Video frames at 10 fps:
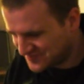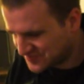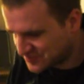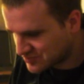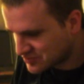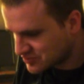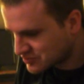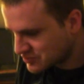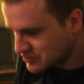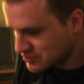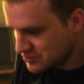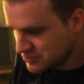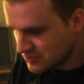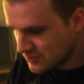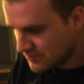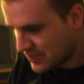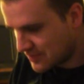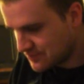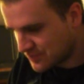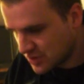
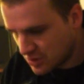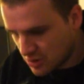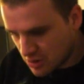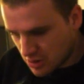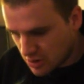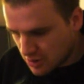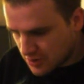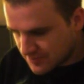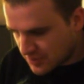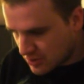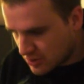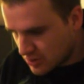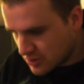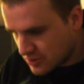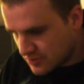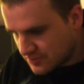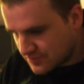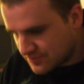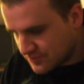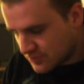Nobody speaks.